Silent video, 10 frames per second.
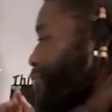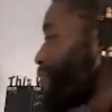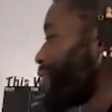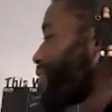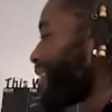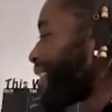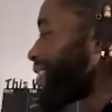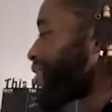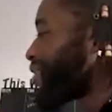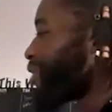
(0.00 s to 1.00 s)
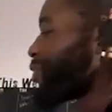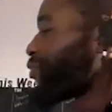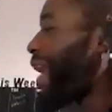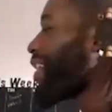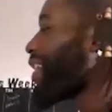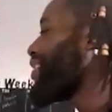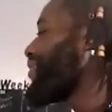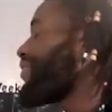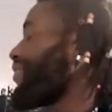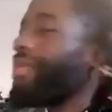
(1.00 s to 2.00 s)
Um, new music, Scribs
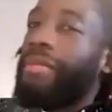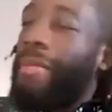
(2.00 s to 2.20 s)
Riley for